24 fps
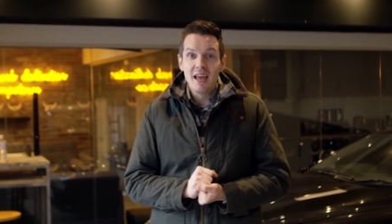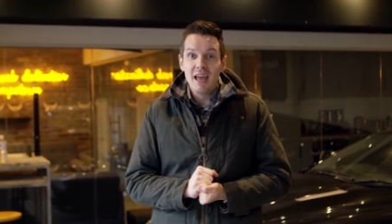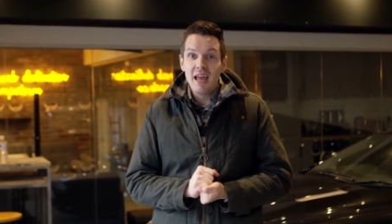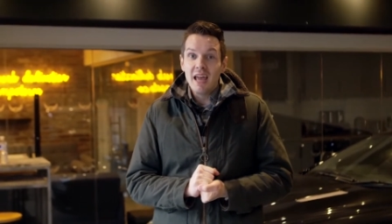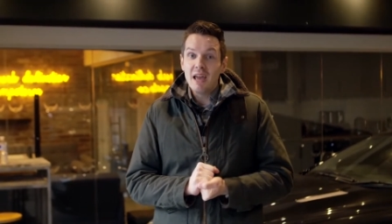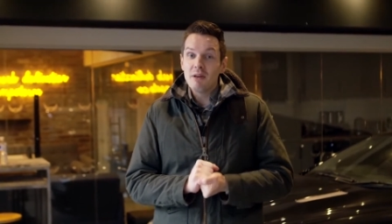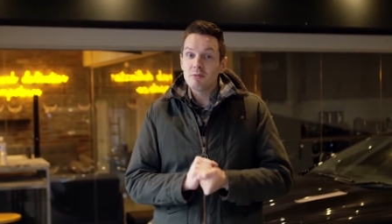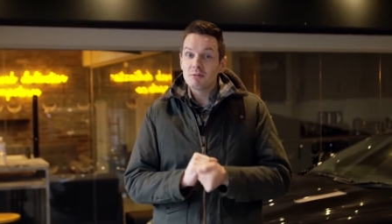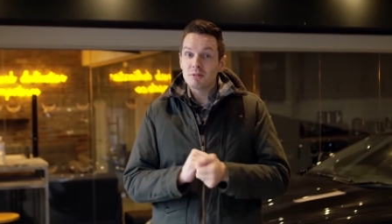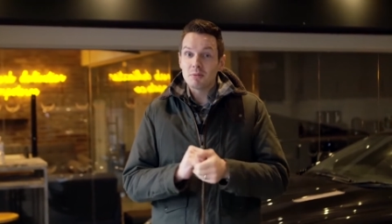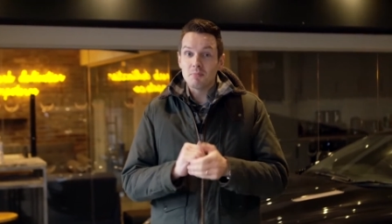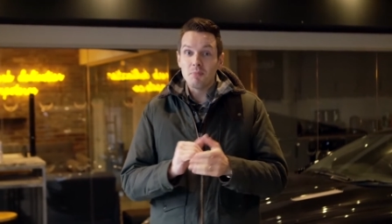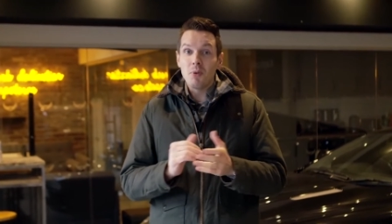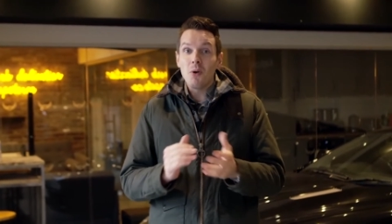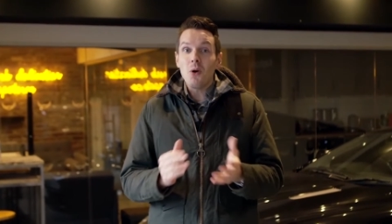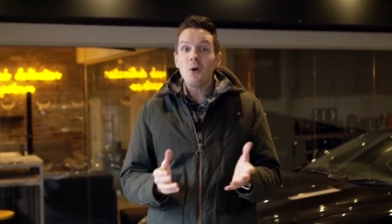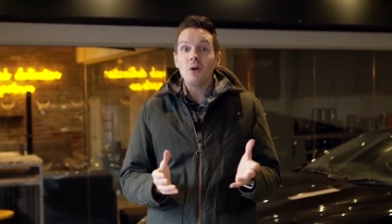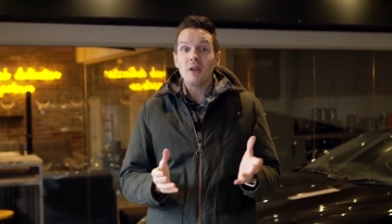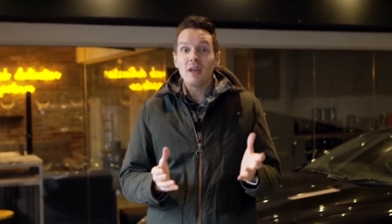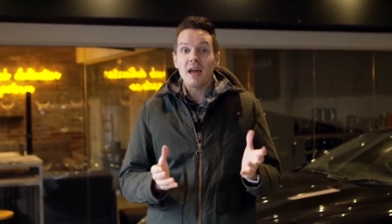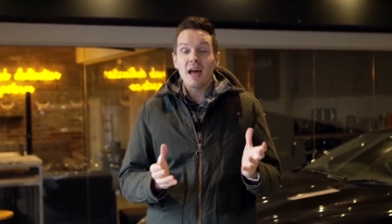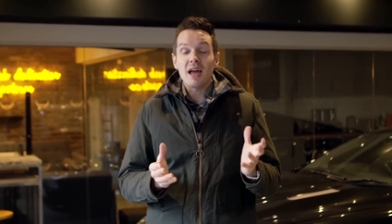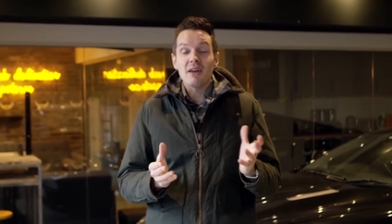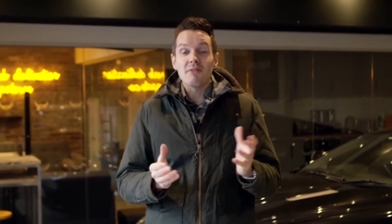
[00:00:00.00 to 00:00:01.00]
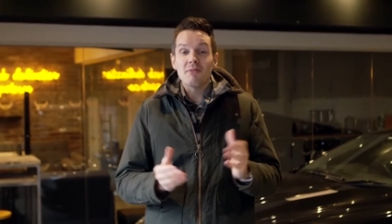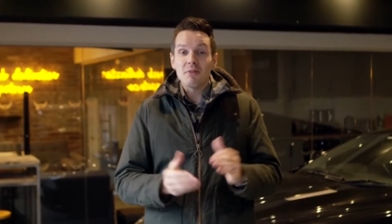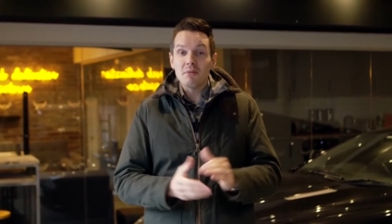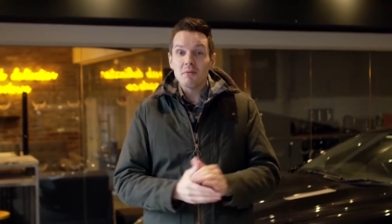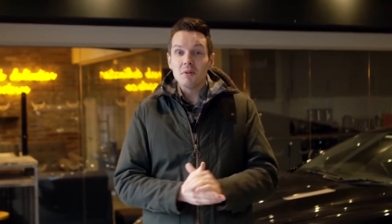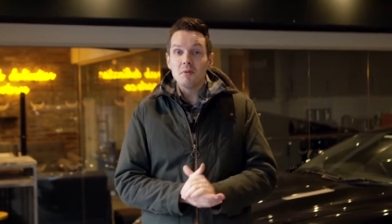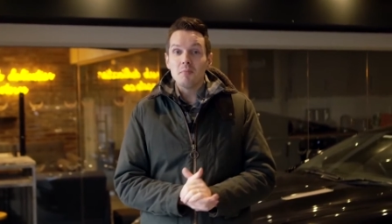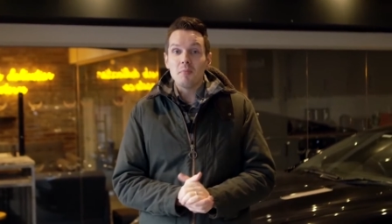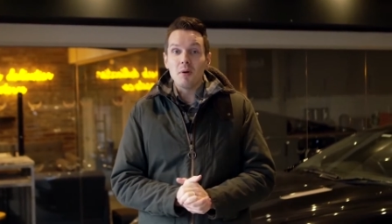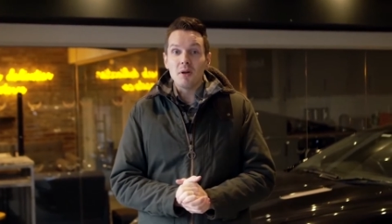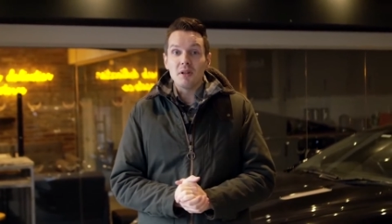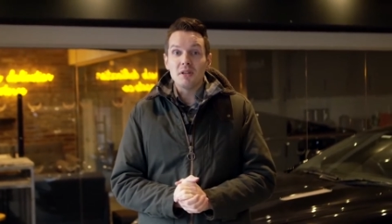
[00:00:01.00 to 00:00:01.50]
It was the poor guy from the
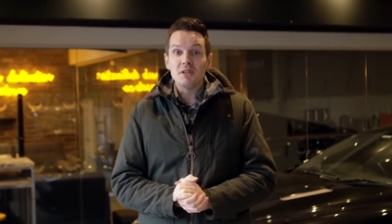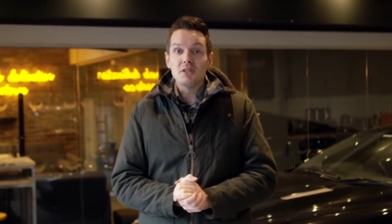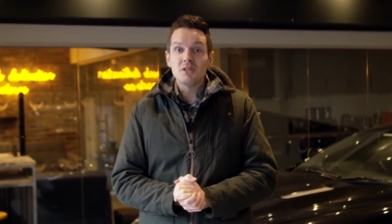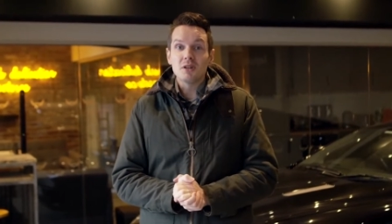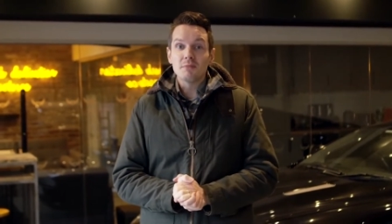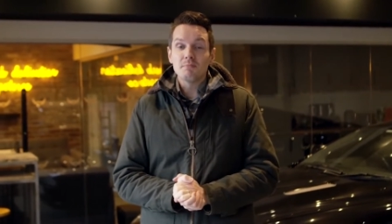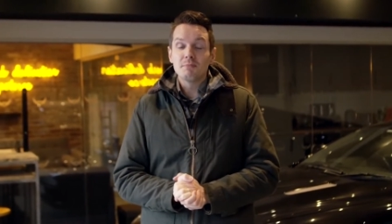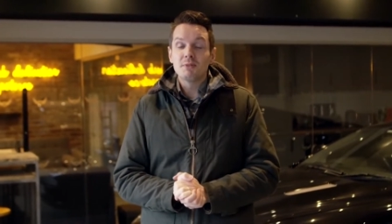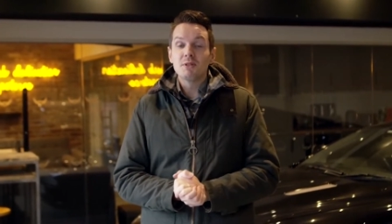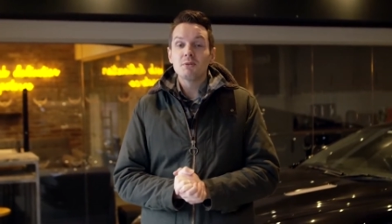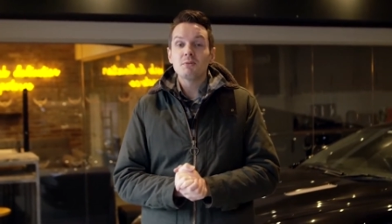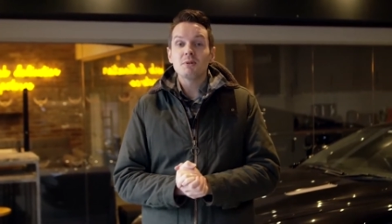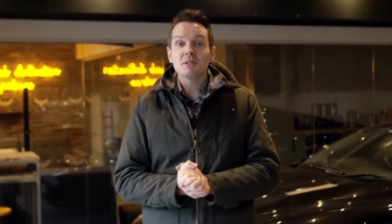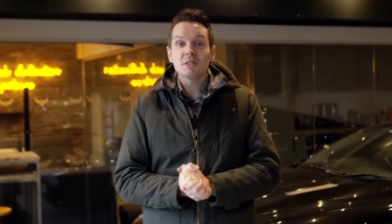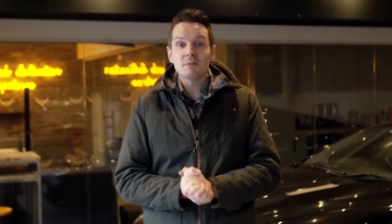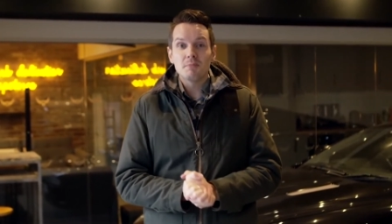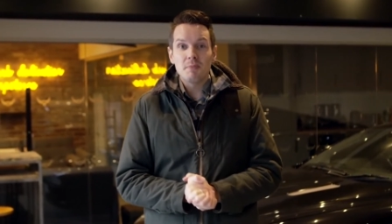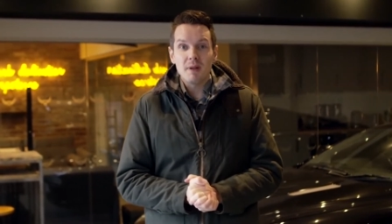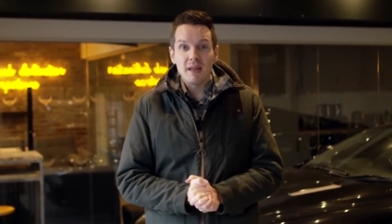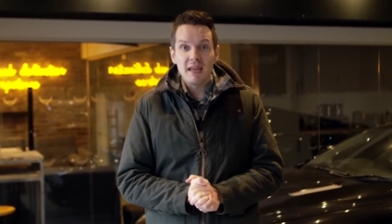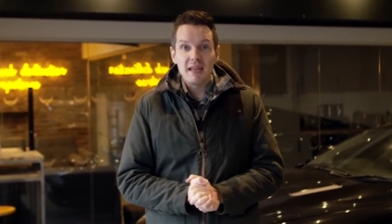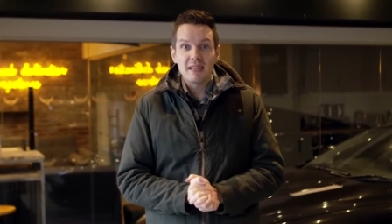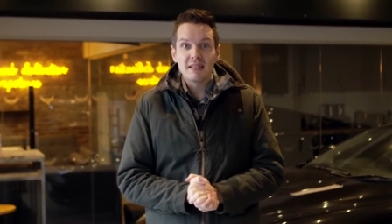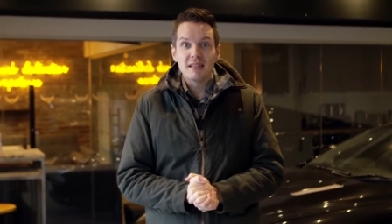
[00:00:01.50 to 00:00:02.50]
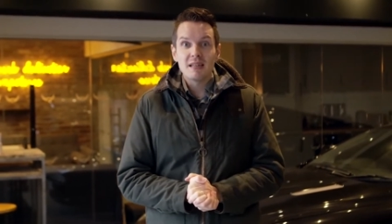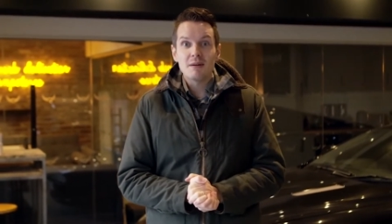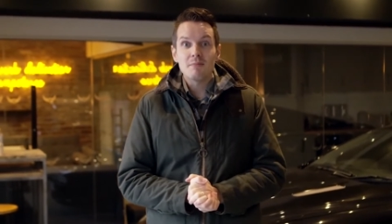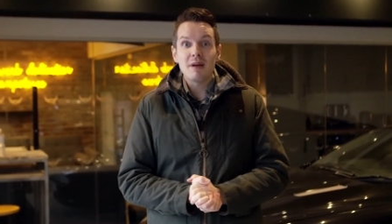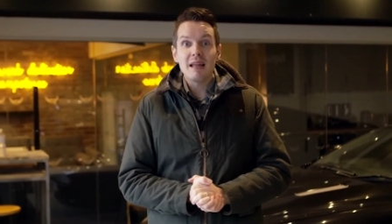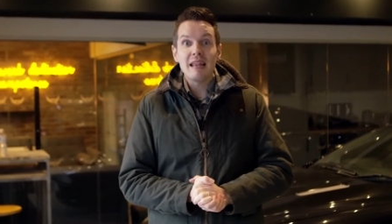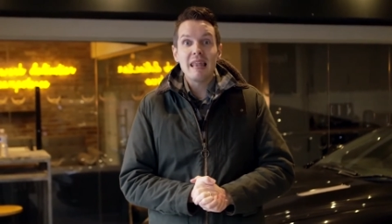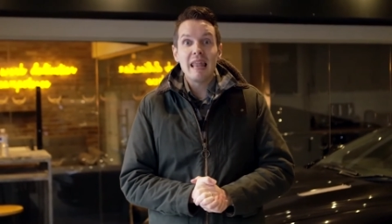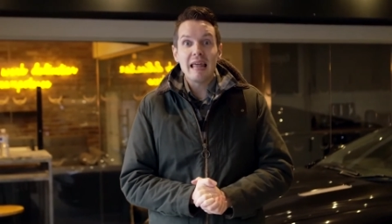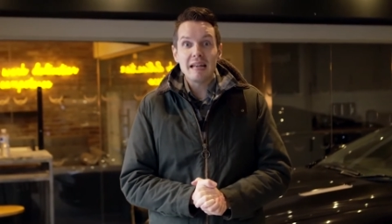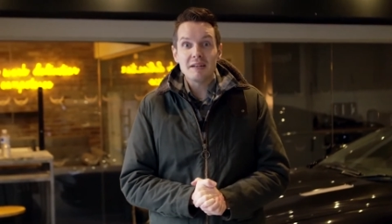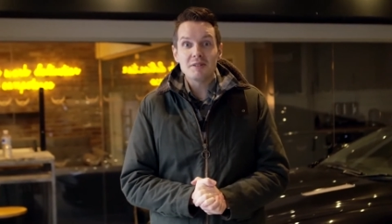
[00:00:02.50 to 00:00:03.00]
body shop to explain that my
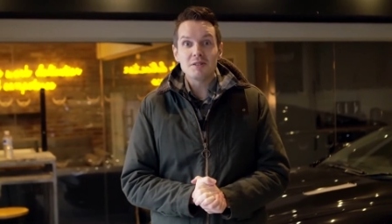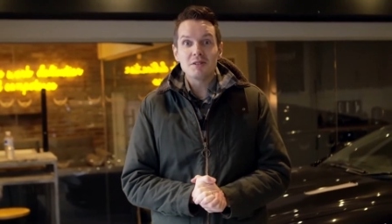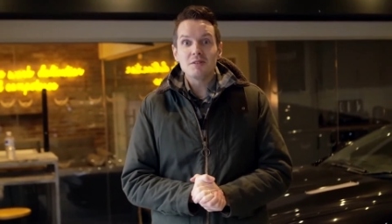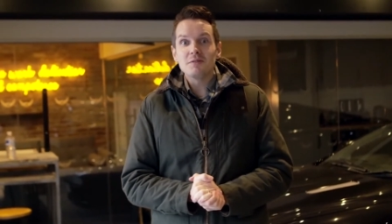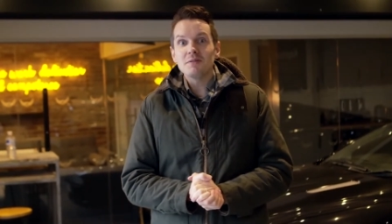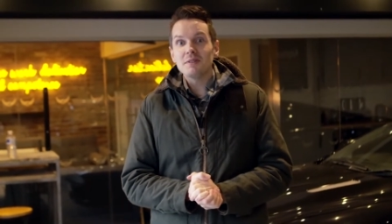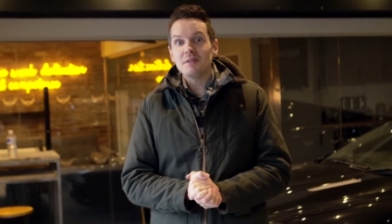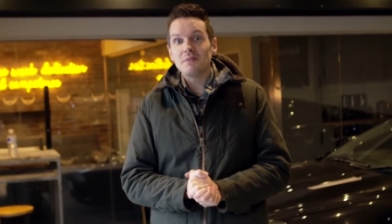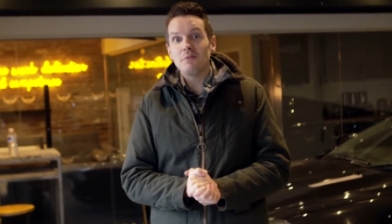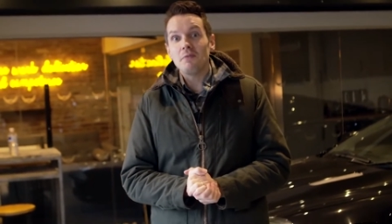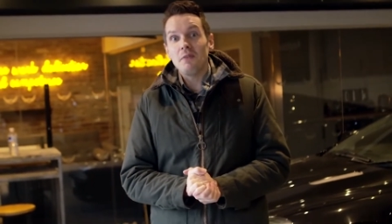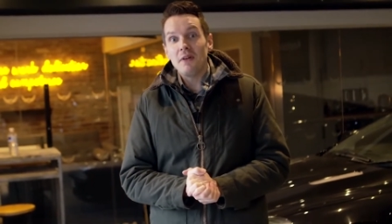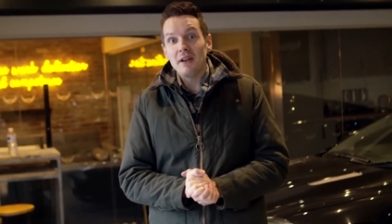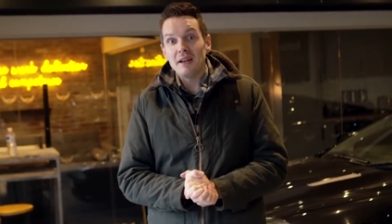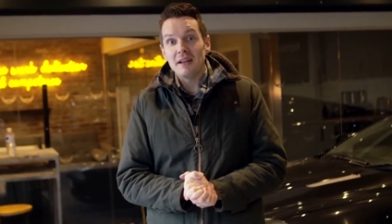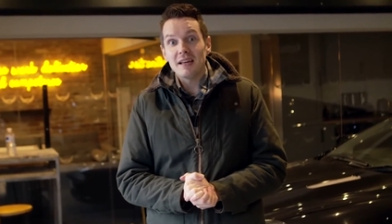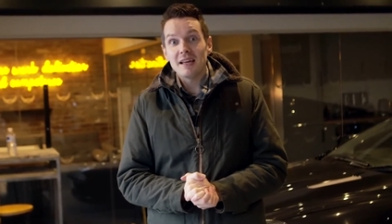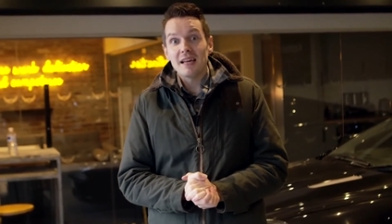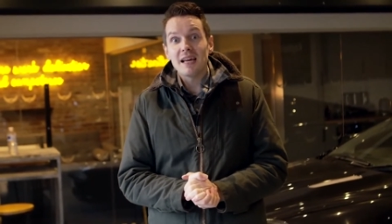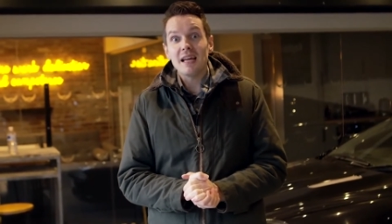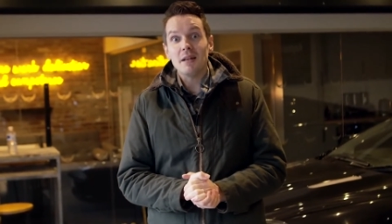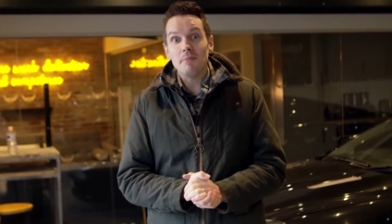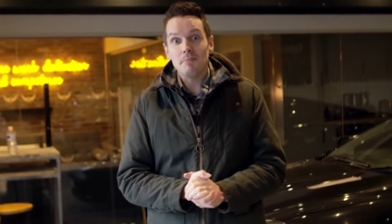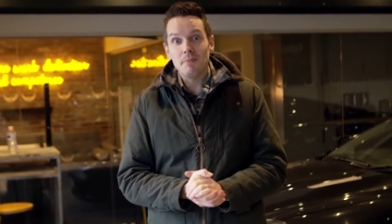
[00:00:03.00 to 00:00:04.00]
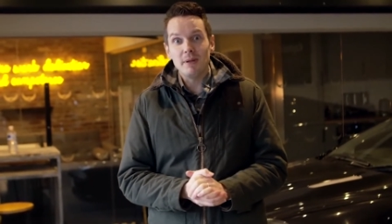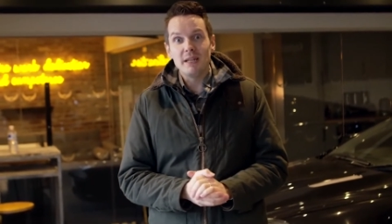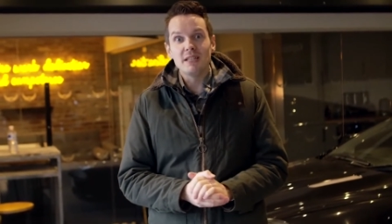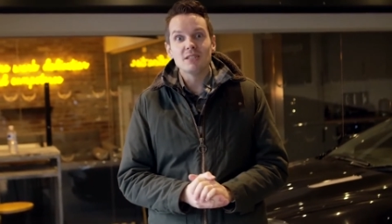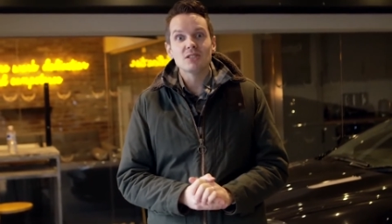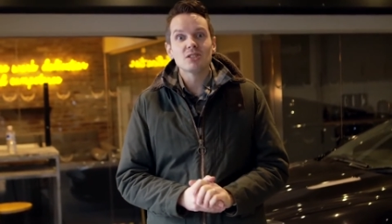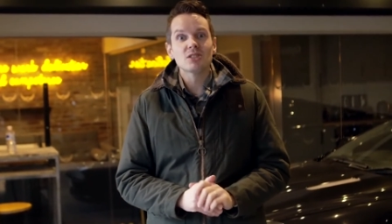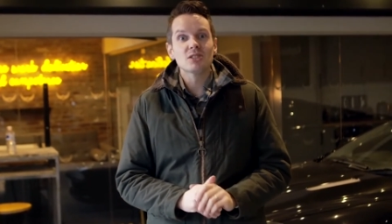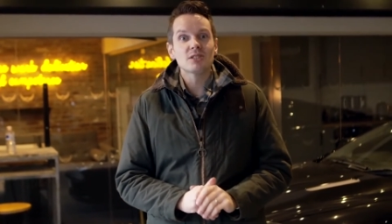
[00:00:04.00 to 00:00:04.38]
Land Rover Defender had been